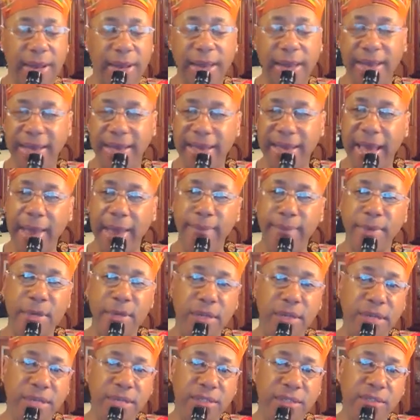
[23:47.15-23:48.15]
like
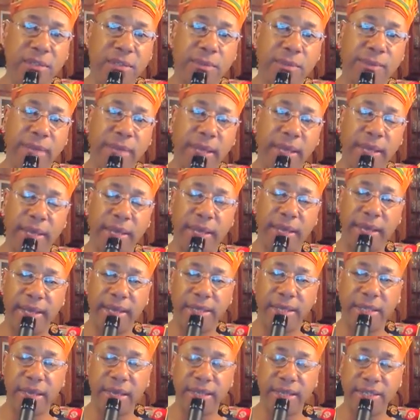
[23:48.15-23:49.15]
capitalism
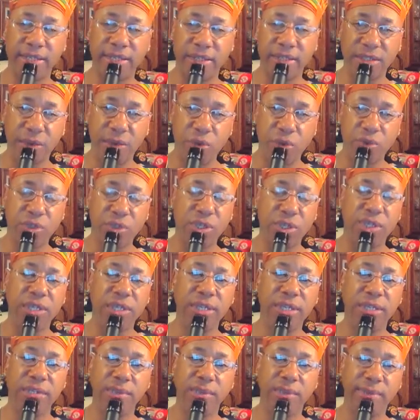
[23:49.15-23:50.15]
and
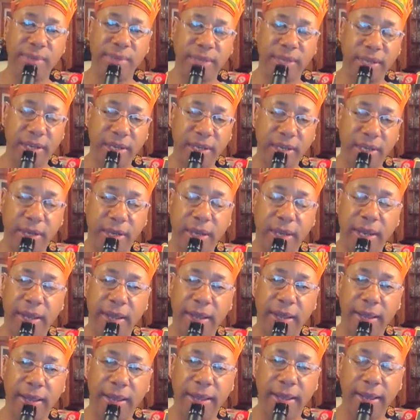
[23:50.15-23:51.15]
socialism
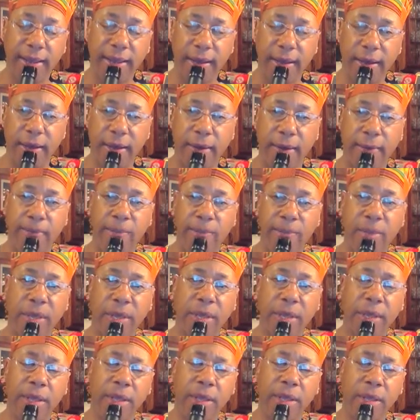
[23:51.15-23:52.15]
and
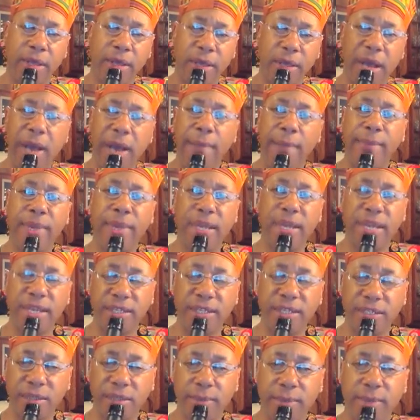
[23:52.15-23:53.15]

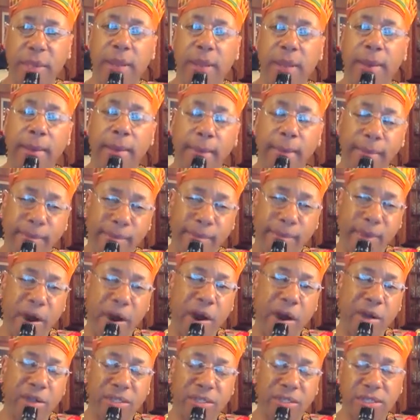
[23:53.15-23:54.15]
communism,
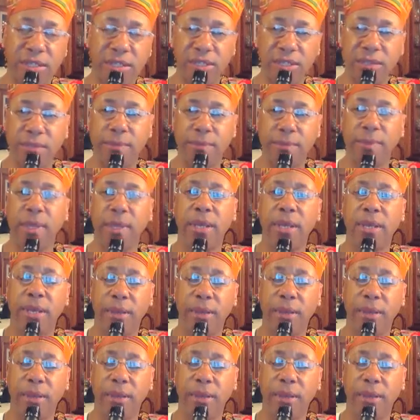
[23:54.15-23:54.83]
Marxism.